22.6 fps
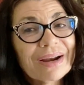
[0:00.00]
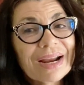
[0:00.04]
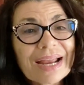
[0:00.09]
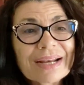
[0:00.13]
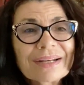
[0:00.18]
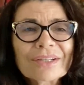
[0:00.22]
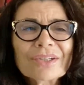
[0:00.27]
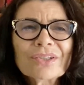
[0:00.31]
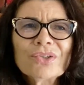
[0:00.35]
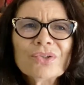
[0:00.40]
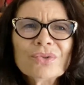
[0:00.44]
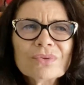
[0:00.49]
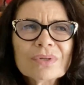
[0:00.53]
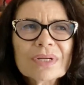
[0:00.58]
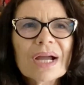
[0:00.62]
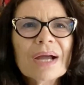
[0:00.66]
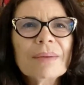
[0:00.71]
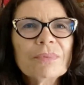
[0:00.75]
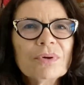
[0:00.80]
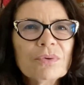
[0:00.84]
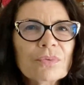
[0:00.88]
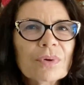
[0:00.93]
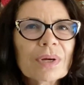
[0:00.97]
And you
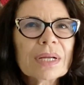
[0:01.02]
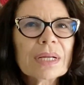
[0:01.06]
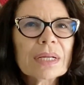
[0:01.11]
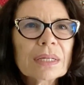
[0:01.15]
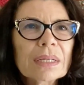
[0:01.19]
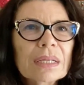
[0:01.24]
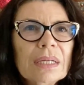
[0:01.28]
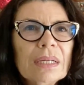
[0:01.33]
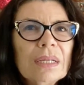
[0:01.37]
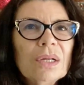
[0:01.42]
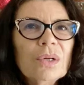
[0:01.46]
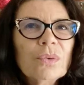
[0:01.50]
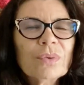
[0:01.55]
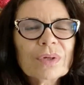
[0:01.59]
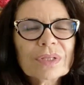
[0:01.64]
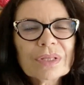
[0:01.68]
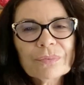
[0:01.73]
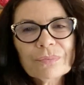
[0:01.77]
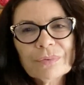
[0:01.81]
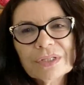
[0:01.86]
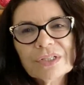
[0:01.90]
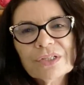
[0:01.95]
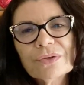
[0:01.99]
come away with a
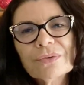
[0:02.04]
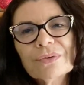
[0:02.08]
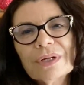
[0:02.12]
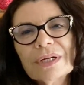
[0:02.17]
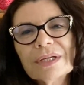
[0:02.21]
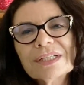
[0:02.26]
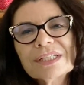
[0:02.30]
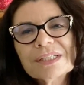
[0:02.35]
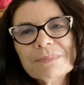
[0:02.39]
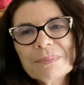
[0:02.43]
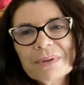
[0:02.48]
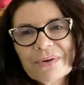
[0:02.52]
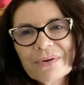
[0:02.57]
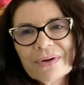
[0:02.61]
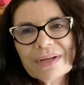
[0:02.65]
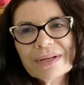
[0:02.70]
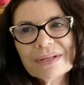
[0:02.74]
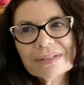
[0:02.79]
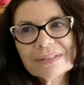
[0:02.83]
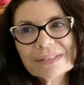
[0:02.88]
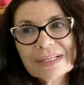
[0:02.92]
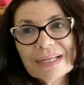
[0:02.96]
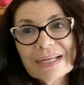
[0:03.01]
richer
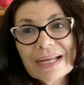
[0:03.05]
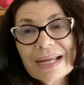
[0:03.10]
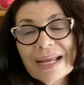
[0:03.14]
experience.